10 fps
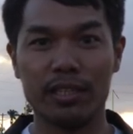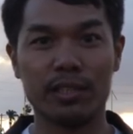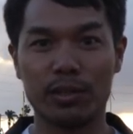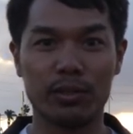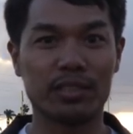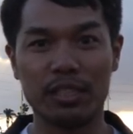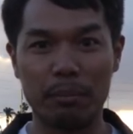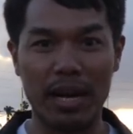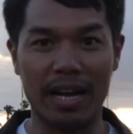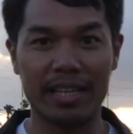you're going to
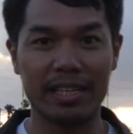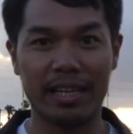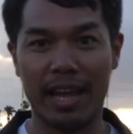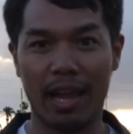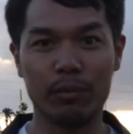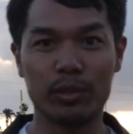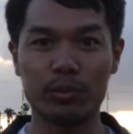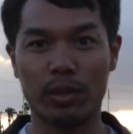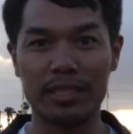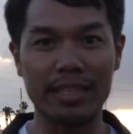buy and
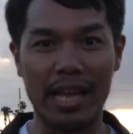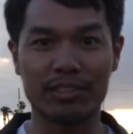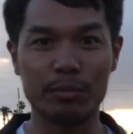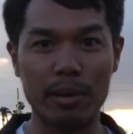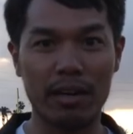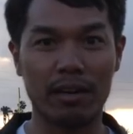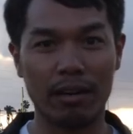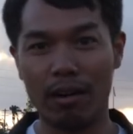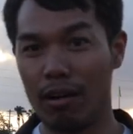which one is actually better